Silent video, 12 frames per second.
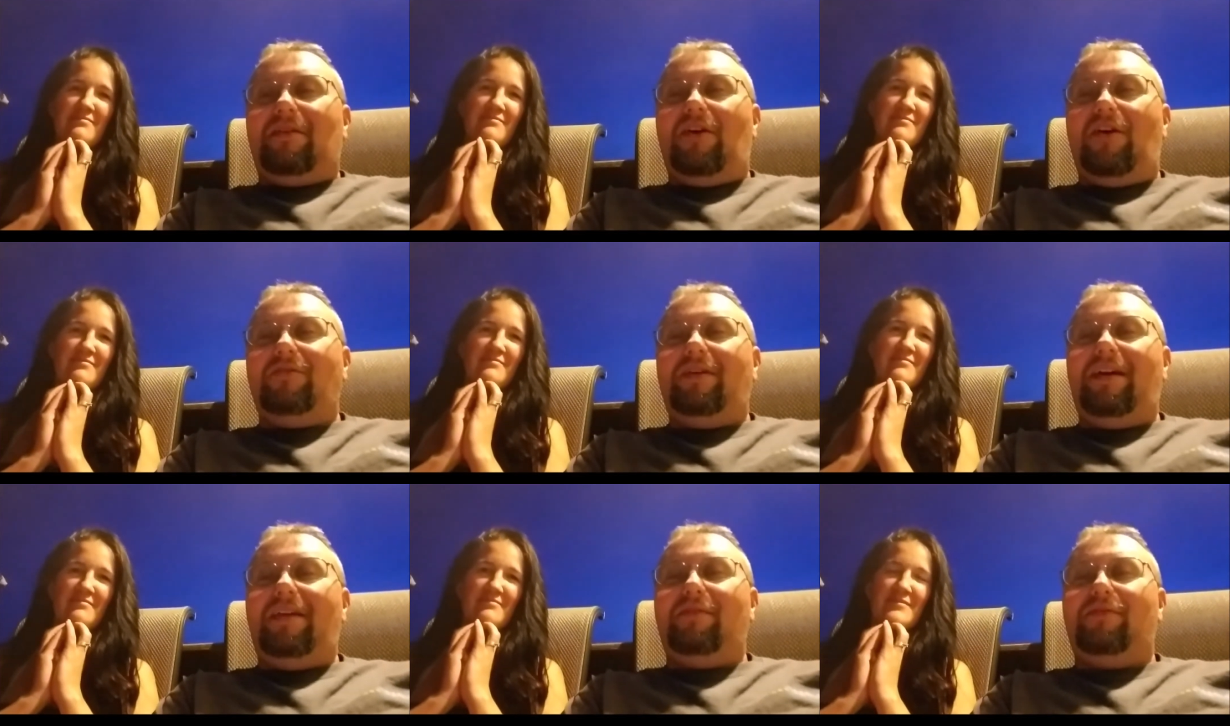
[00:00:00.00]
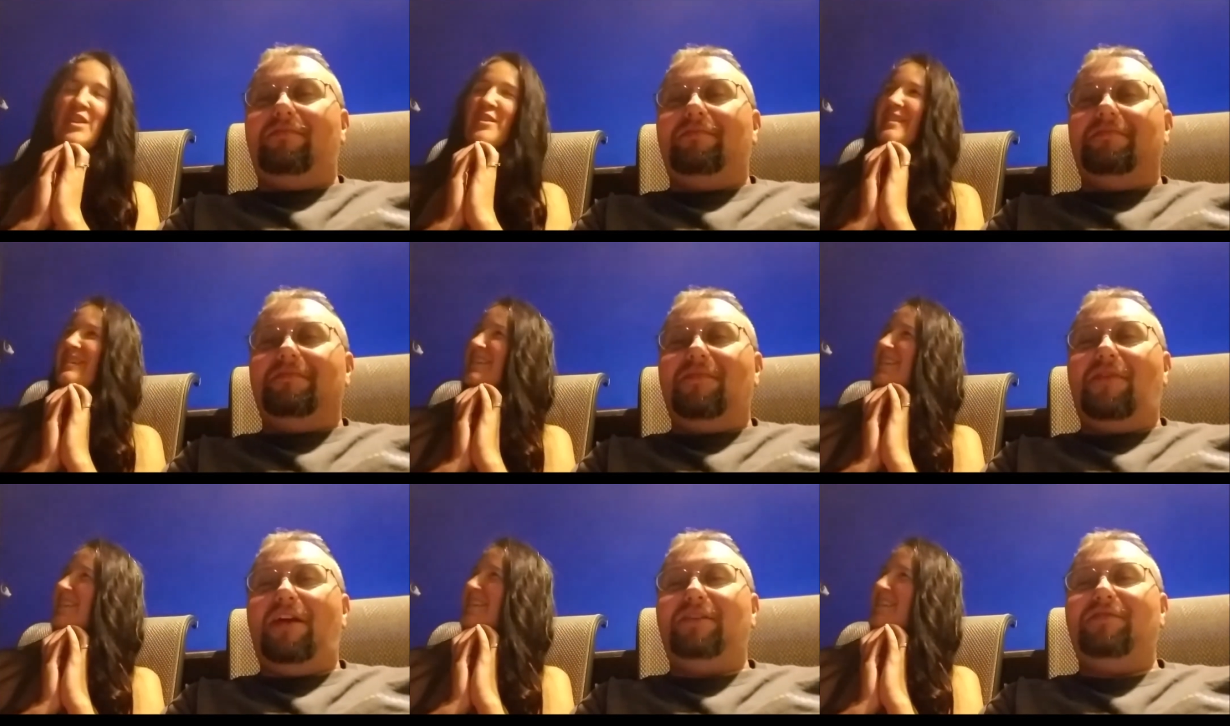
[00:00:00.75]
Speaker 1: Okay,
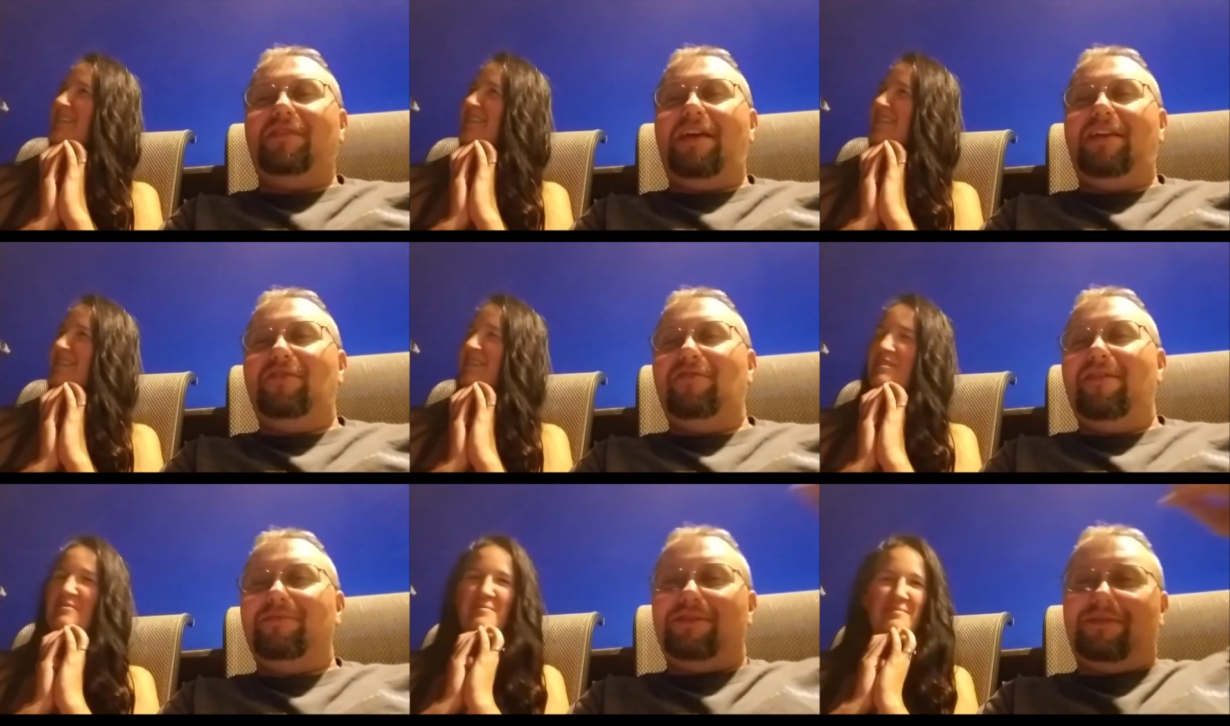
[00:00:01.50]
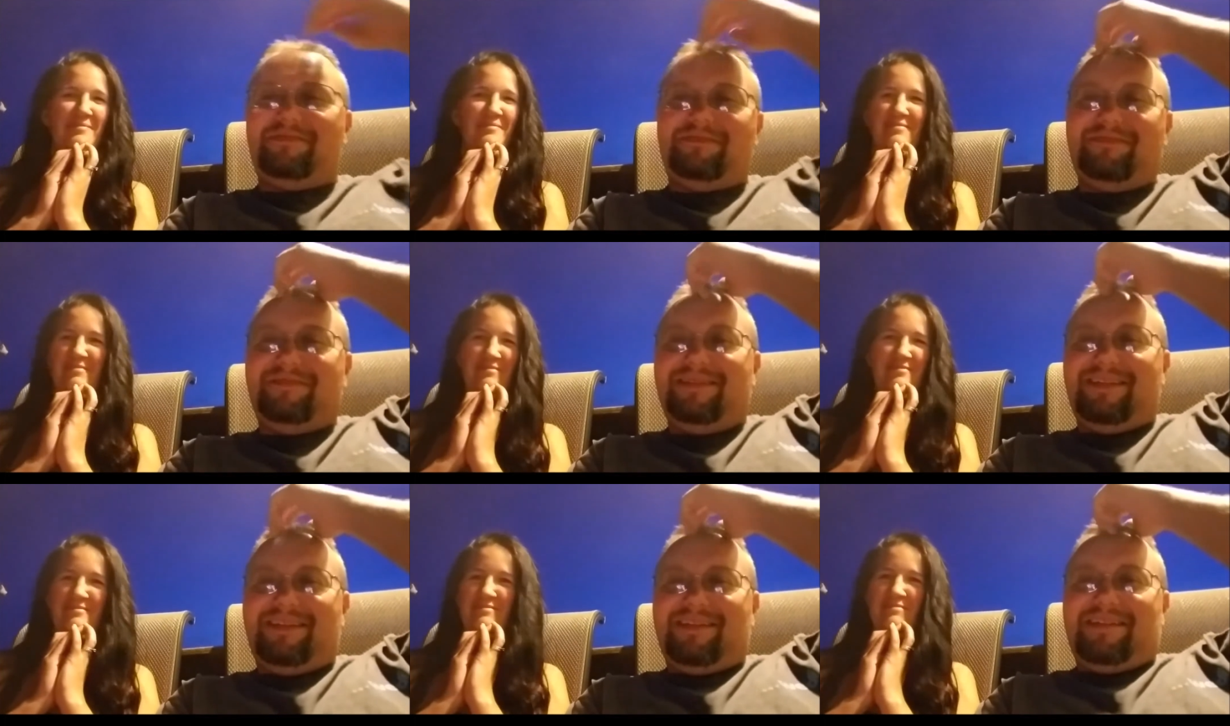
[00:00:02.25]
thanks for that interruption.
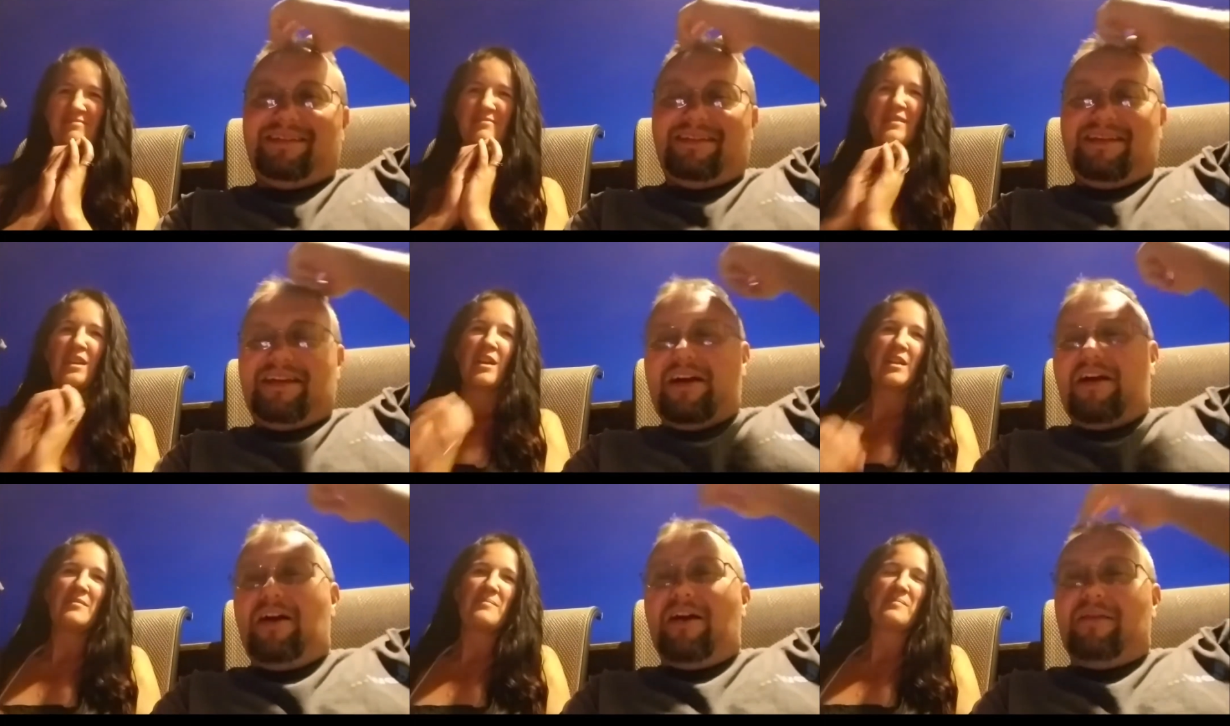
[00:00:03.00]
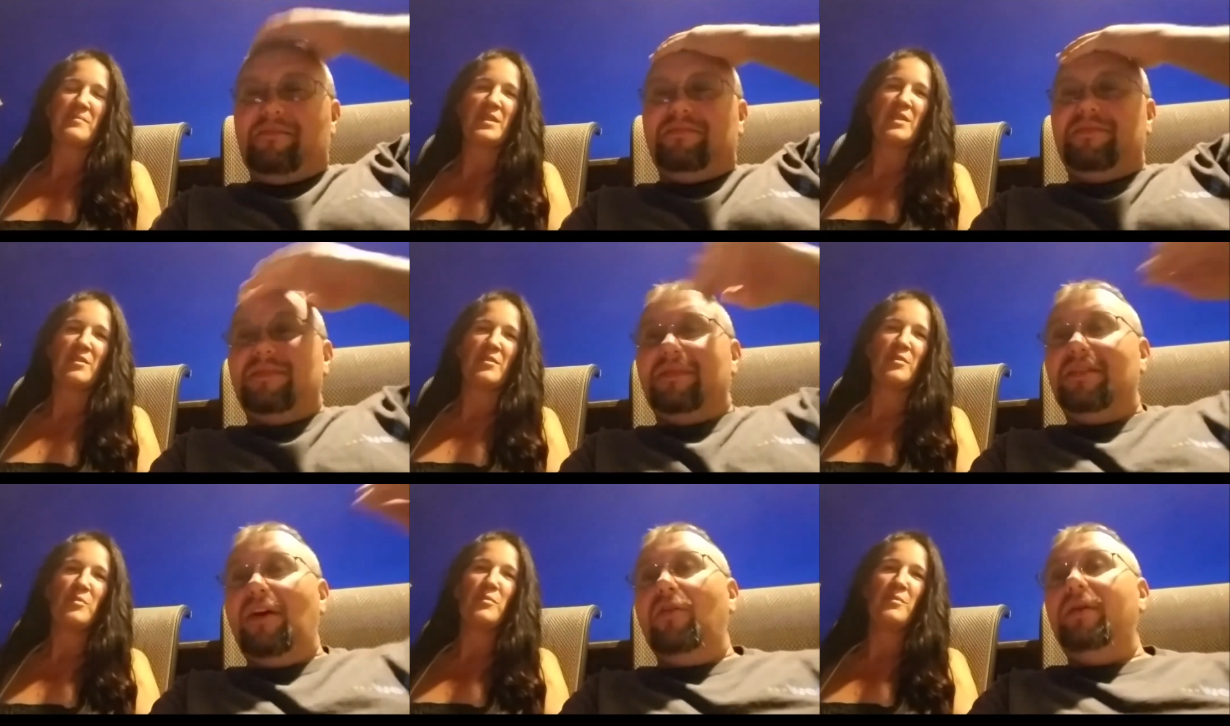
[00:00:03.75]
Um,
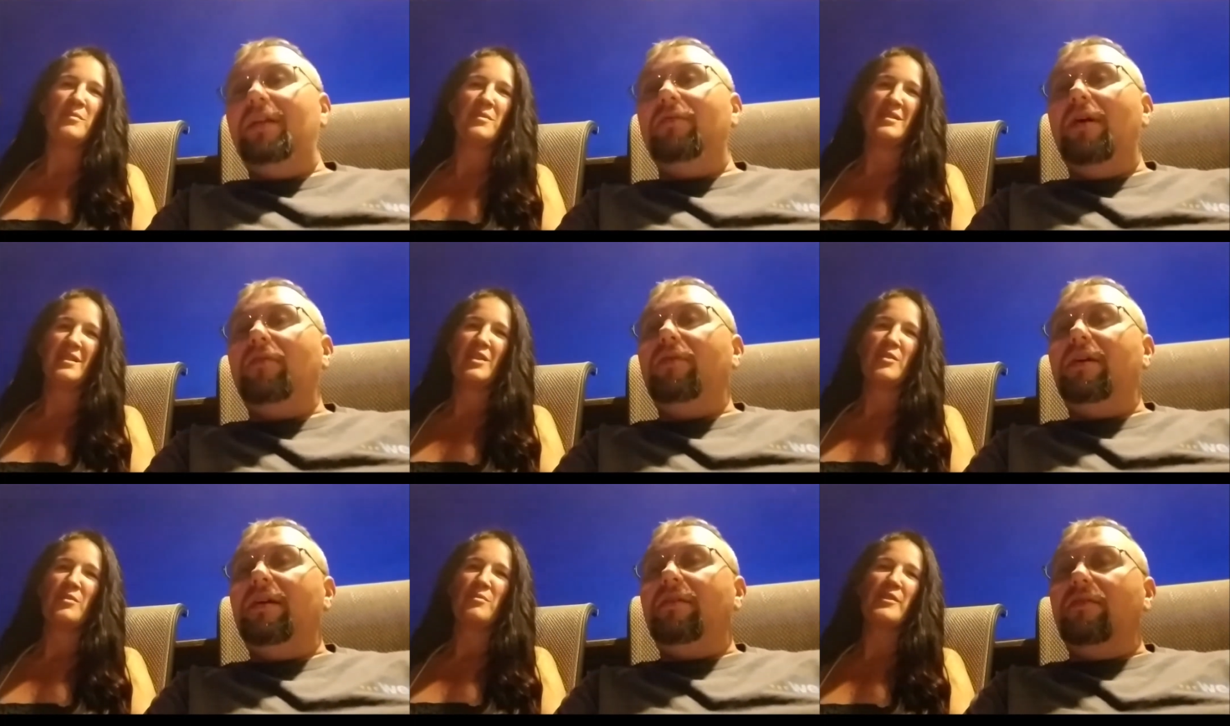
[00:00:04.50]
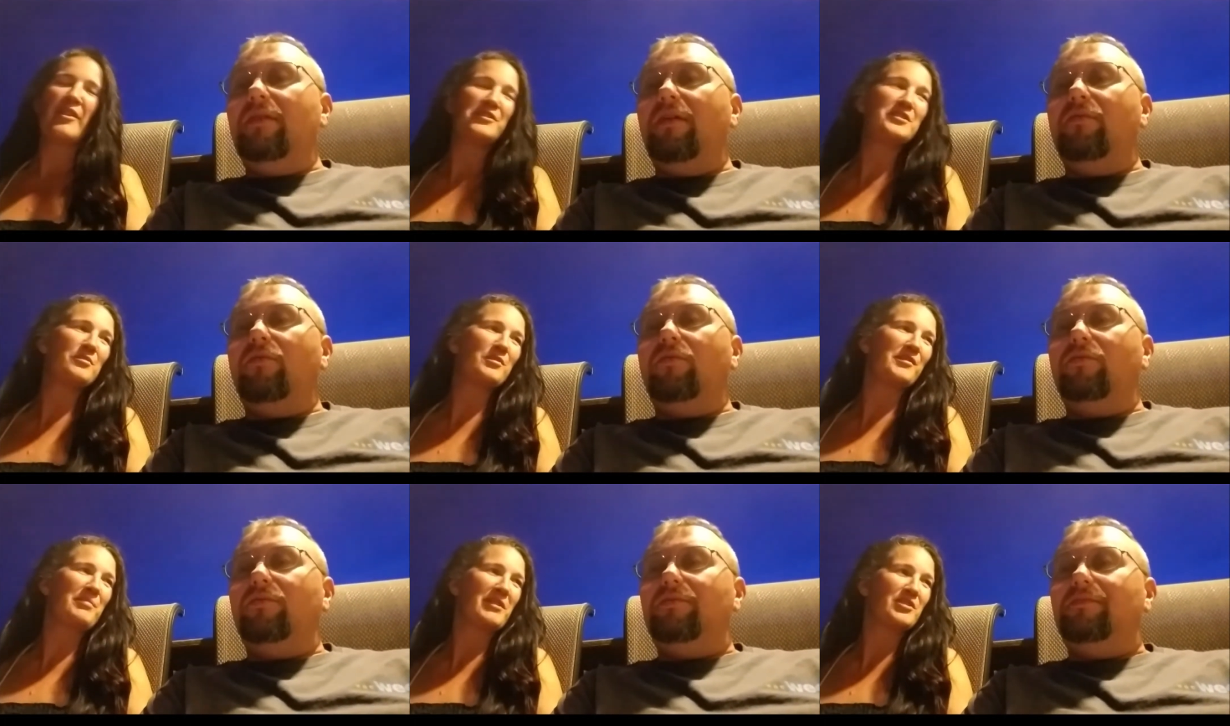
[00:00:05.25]
so anyway, we
Speaker 2: with the, all due
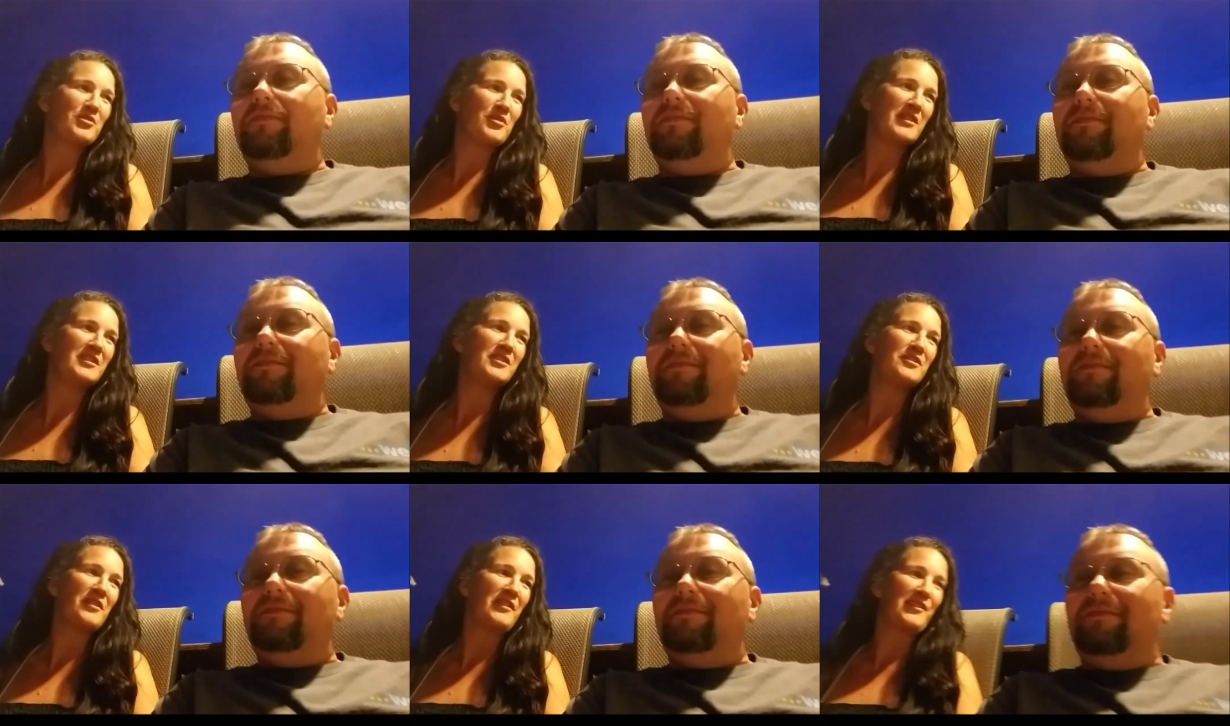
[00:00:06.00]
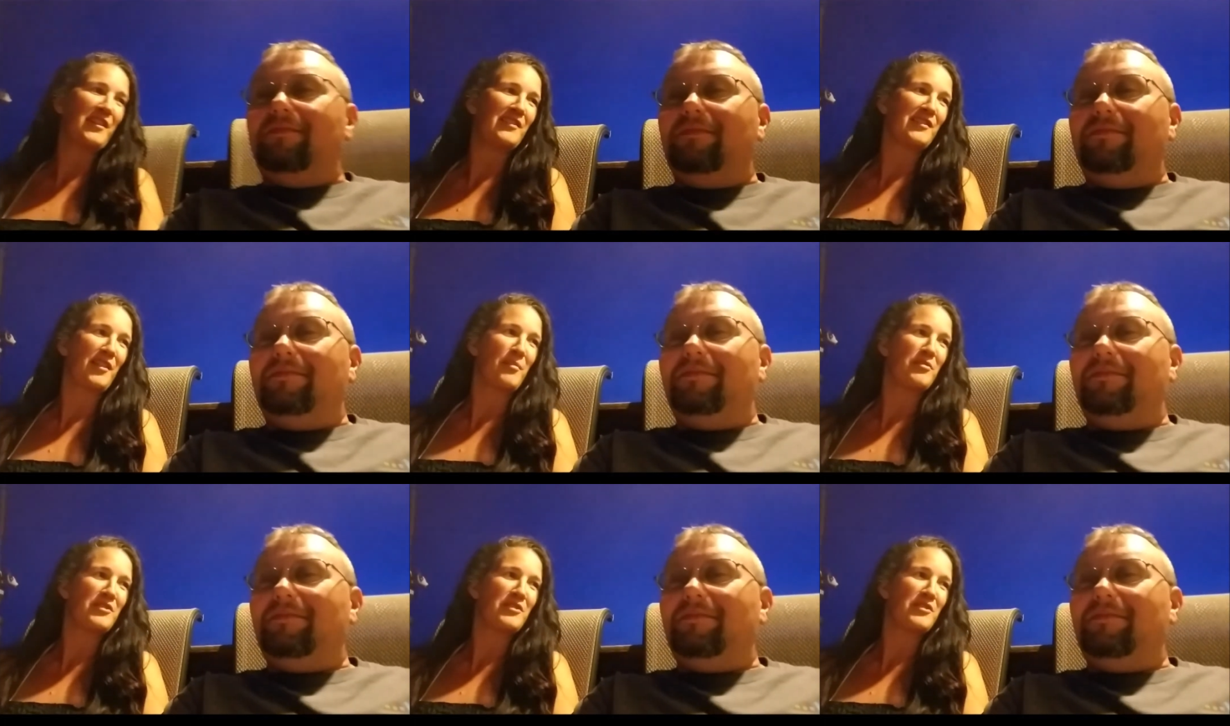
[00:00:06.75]
respect, you're trying to do this at supper